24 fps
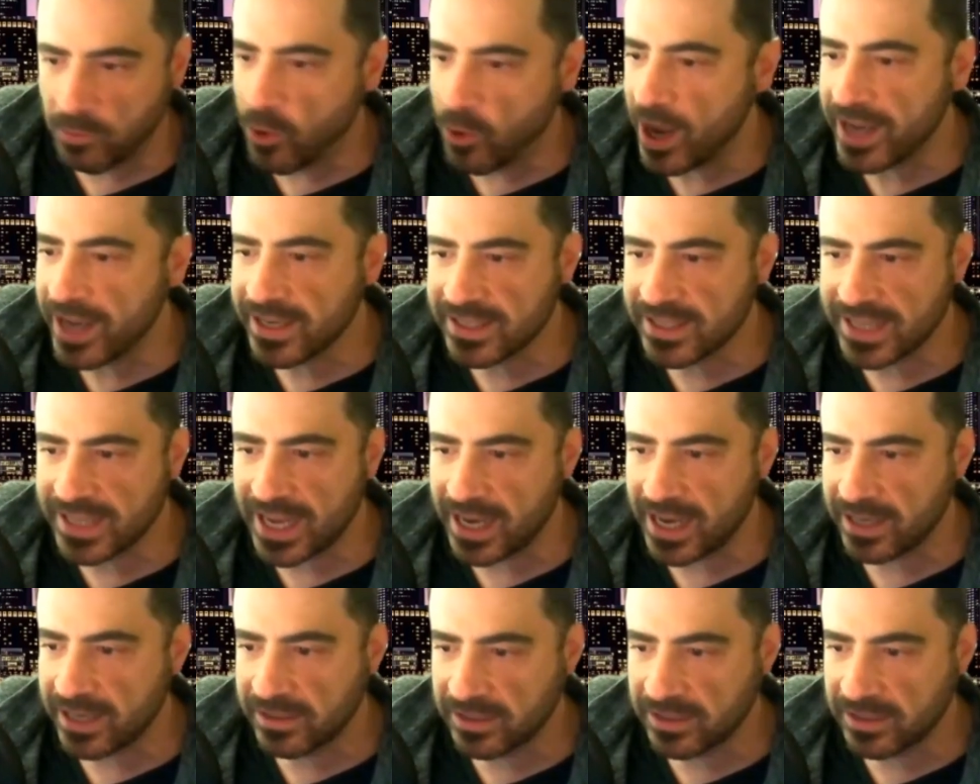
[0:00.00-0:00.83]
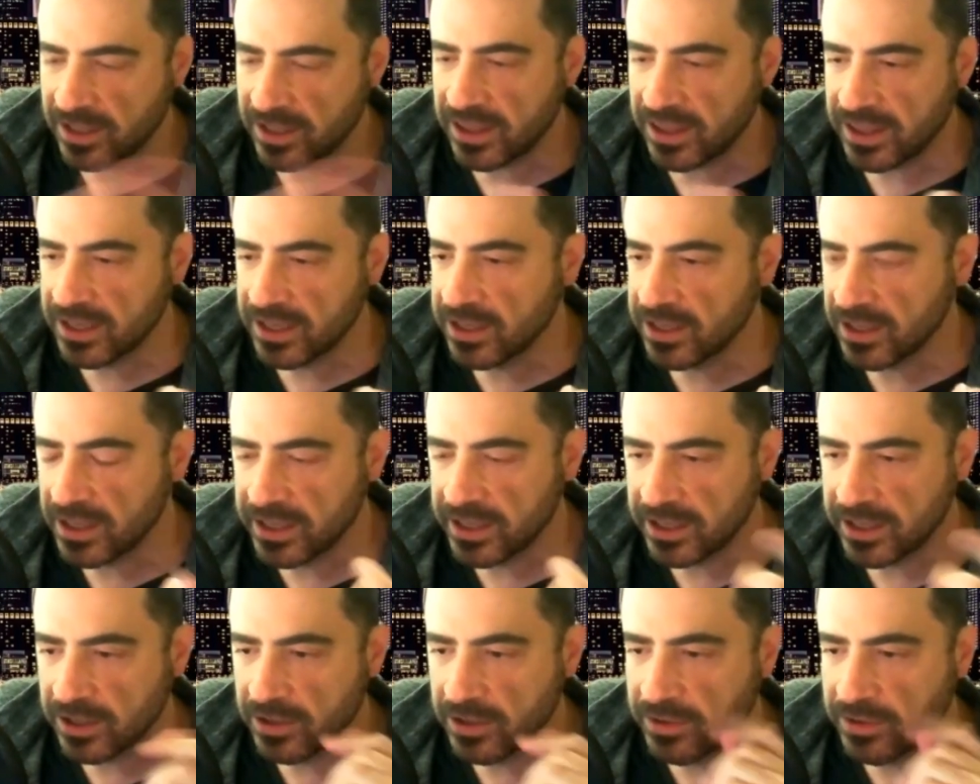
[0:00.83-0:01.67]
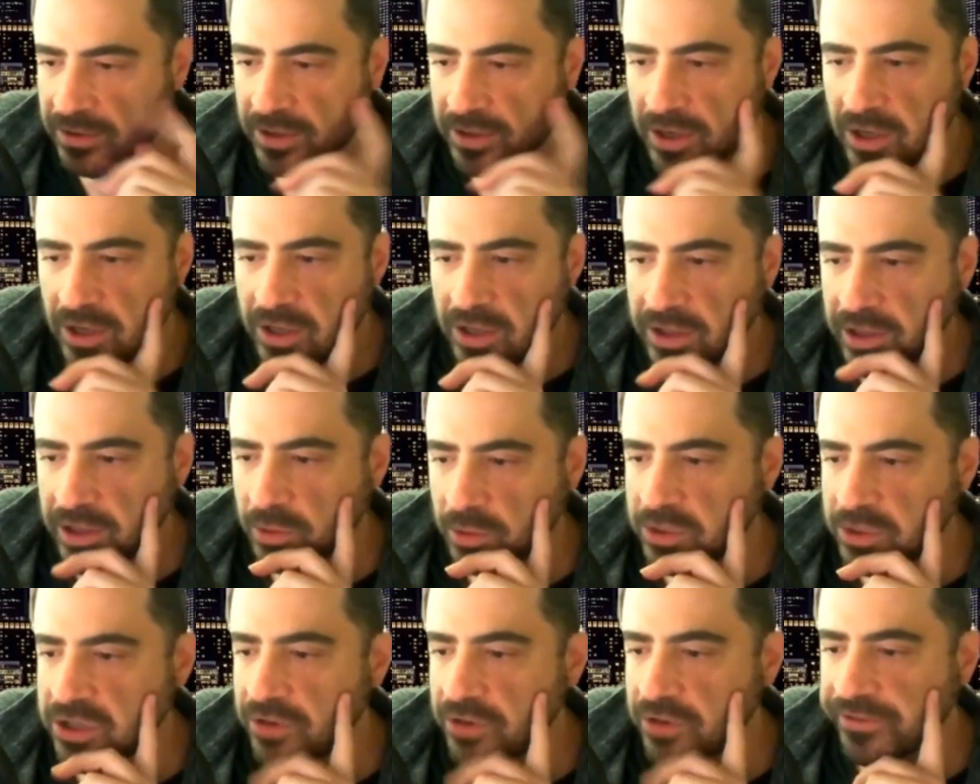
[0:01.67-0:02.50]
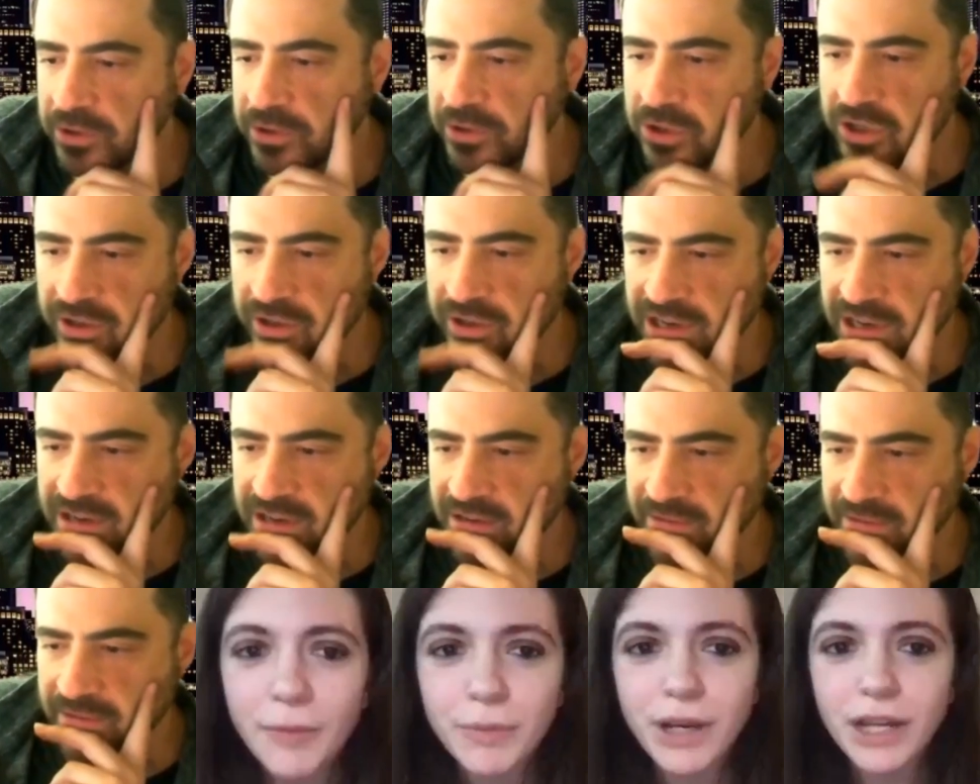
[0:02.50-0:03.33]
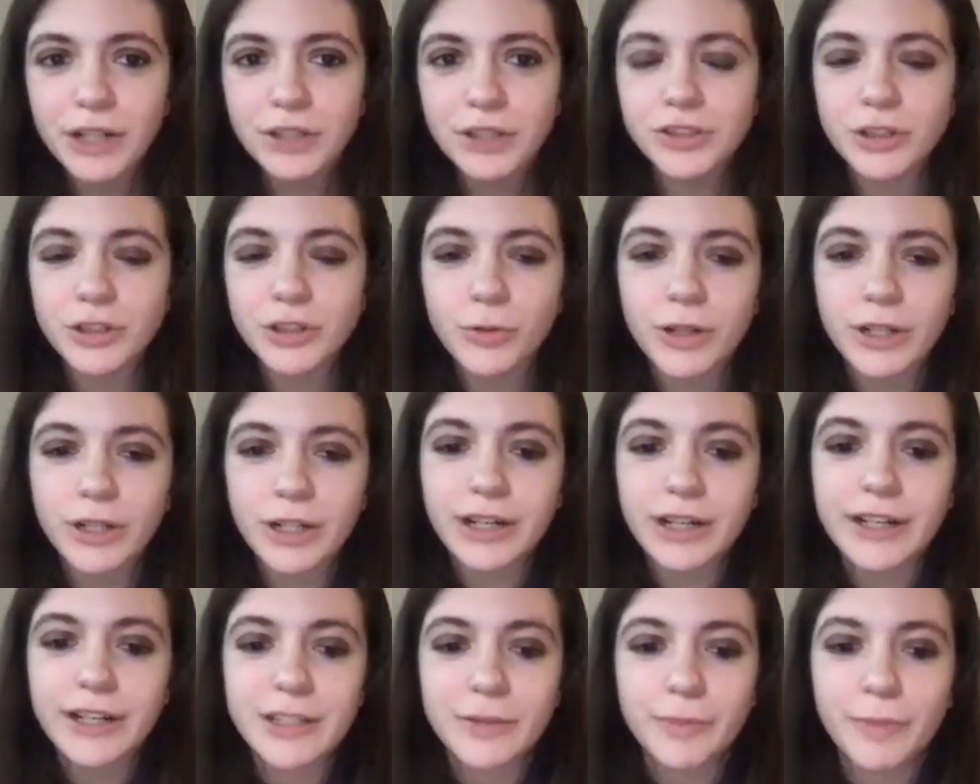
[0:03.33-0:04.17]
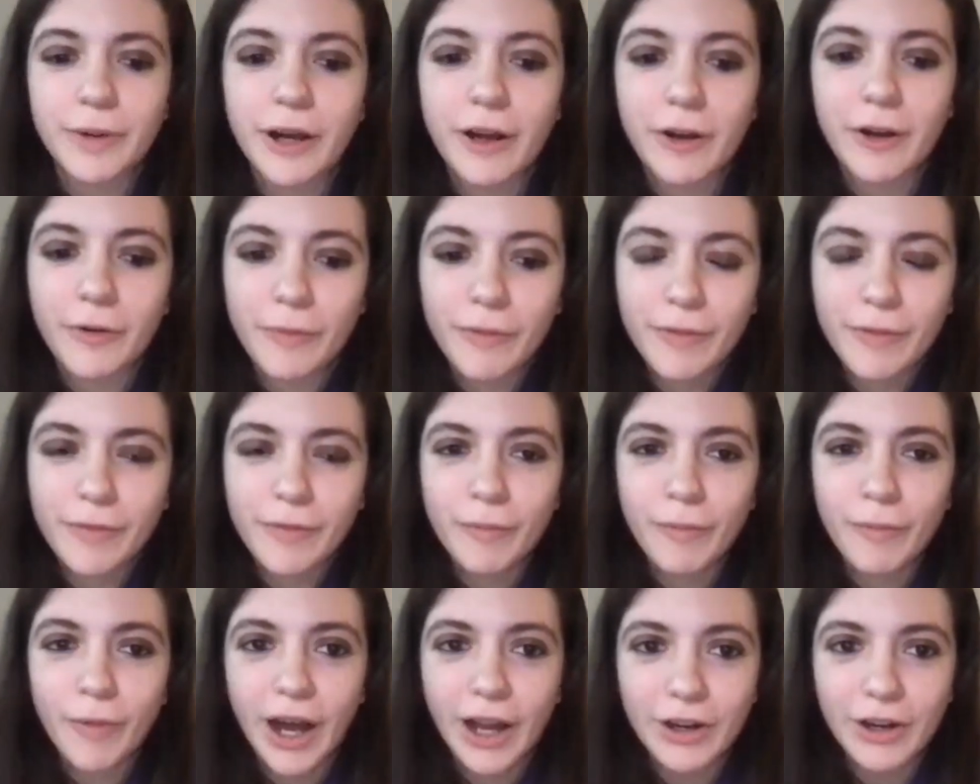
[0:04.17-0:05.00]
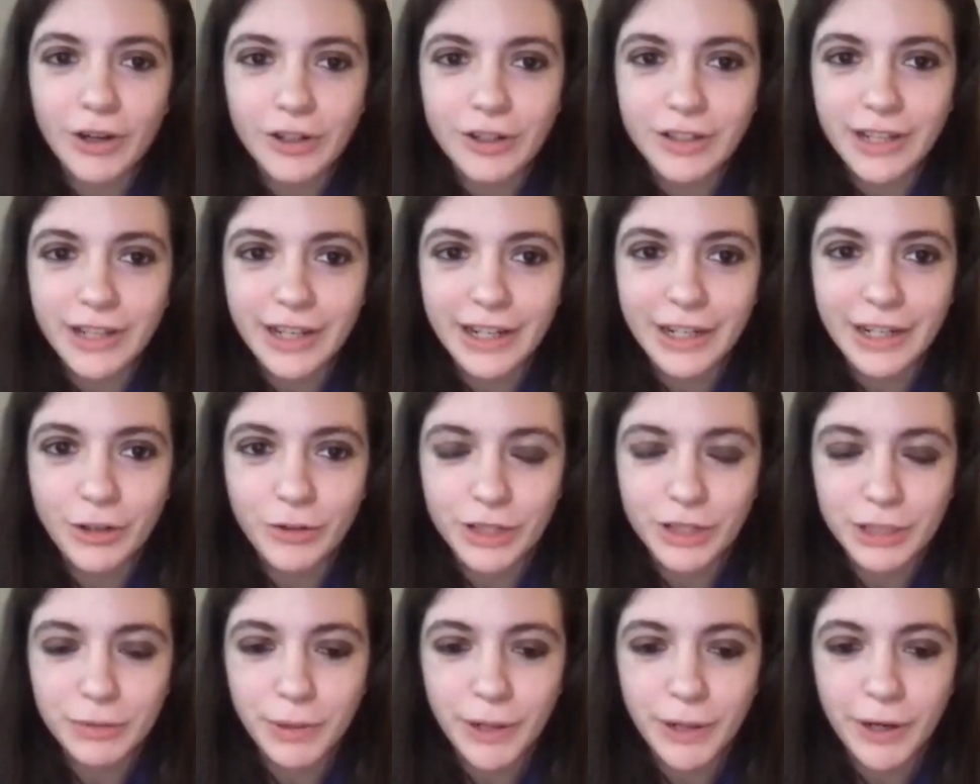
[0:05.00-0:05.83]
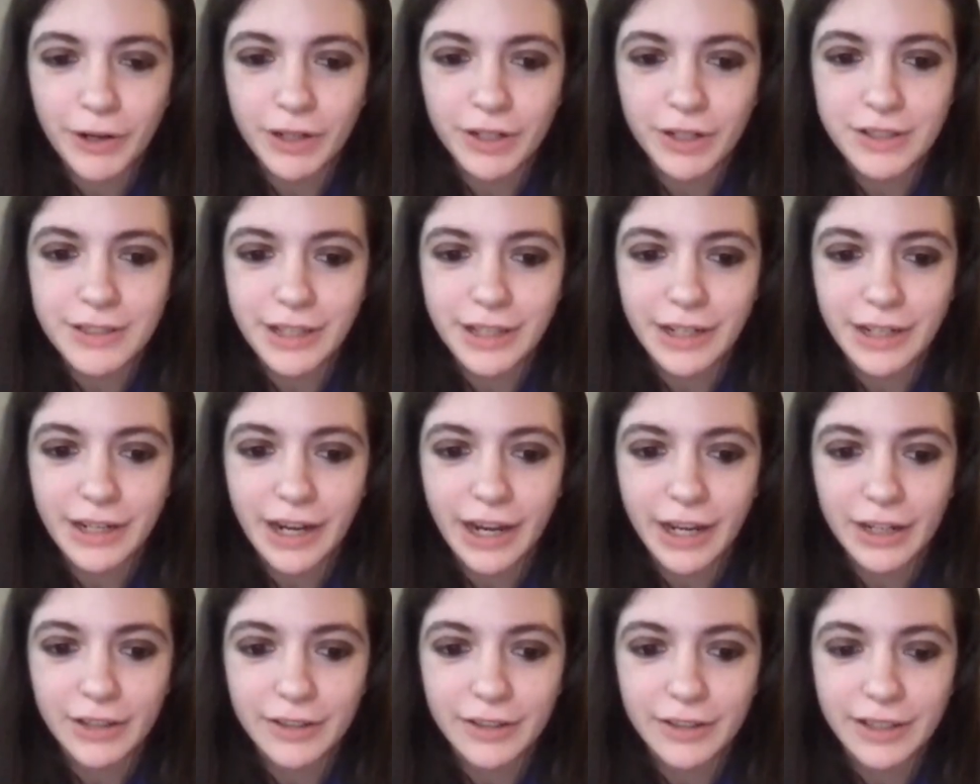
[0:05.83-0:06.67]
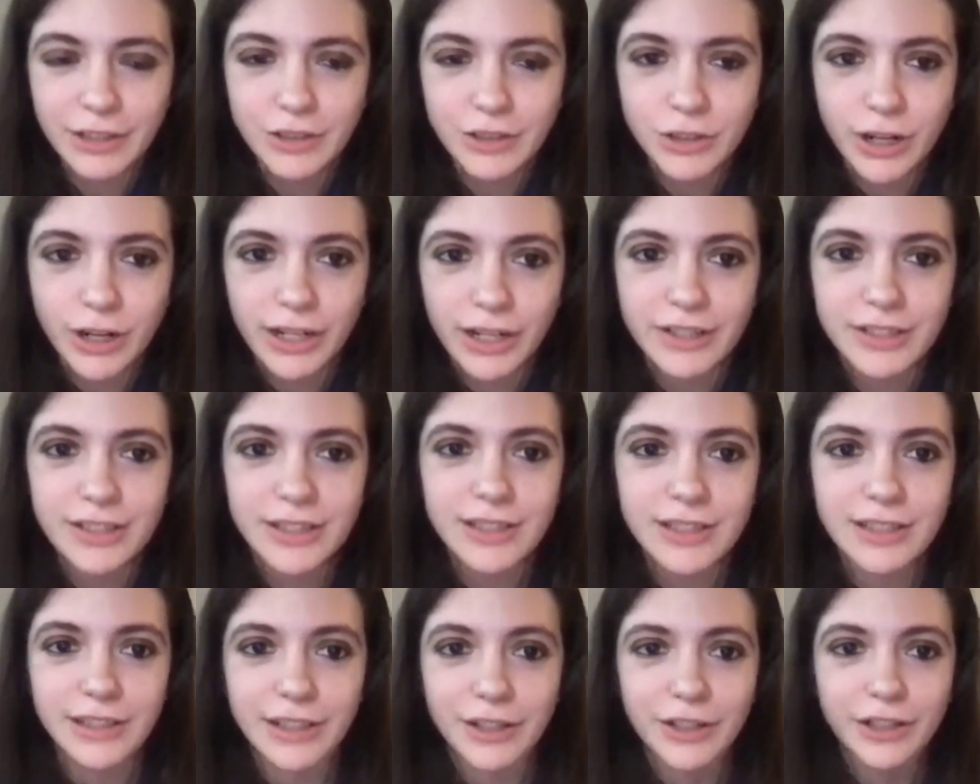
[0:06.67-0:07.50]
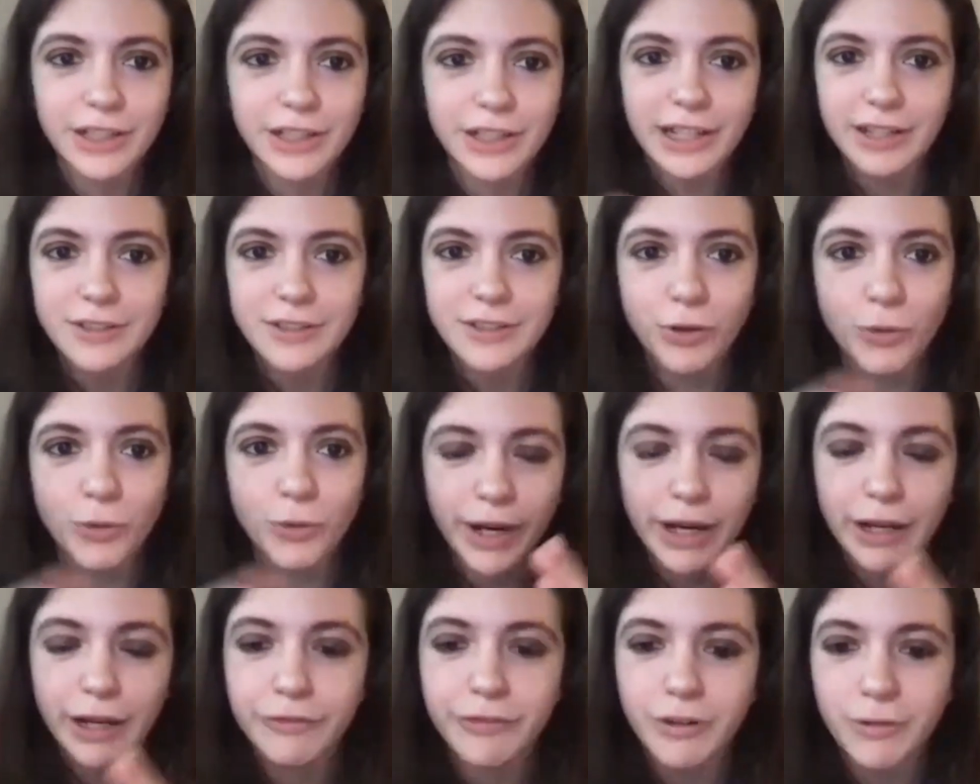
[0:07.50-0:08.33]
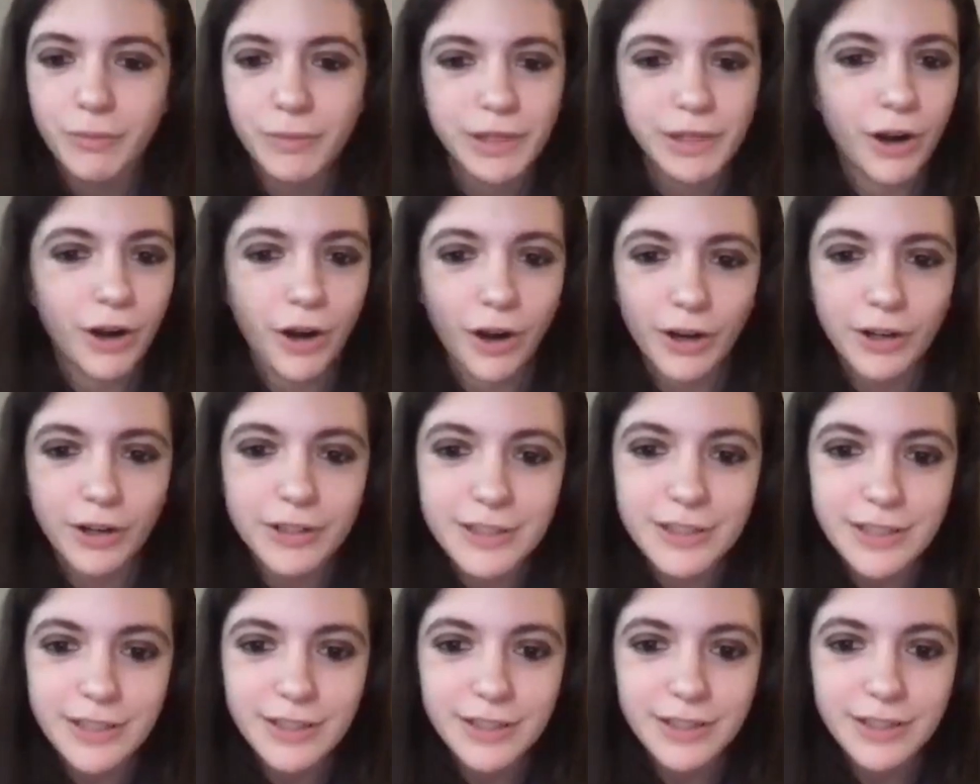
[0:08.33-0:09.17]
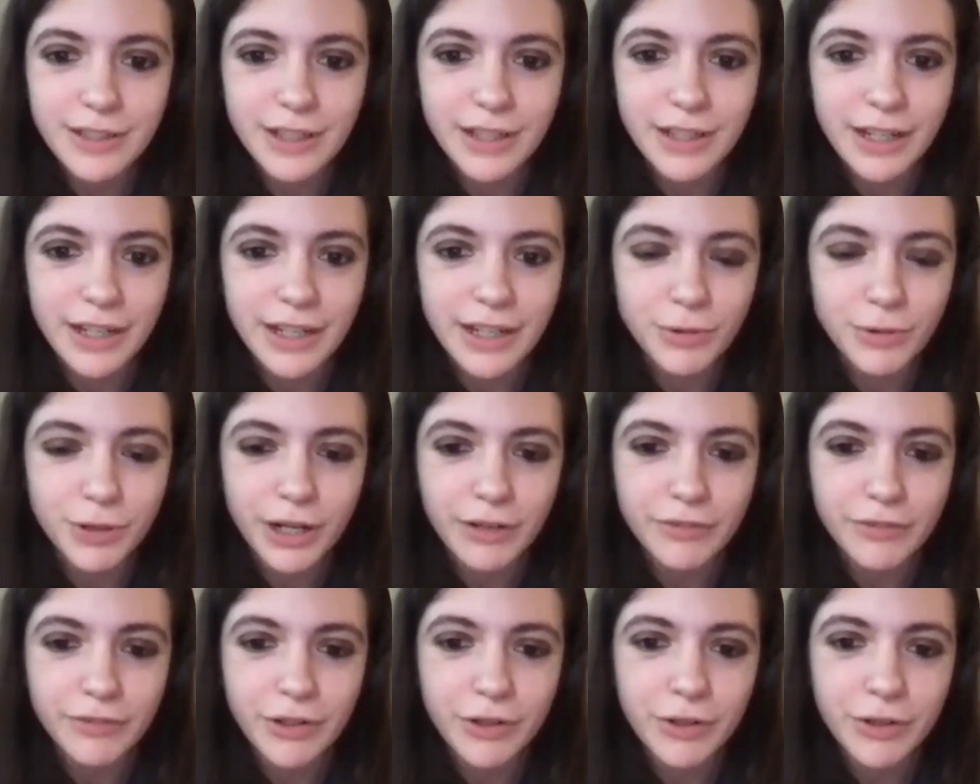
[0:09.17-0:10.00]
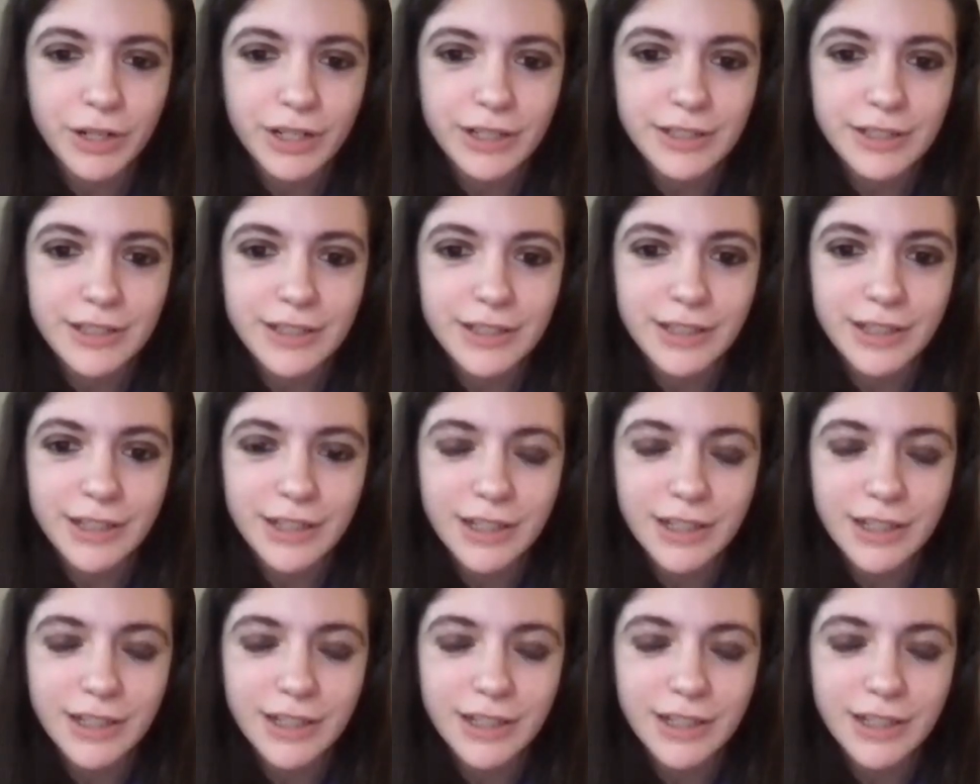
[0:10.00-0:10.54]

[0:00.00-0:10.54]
Why is that? Did he think like there was no future in it? not sure what it is about modern day Greek parents that kind of like try to steer kids away from the arts, is what I've noticed.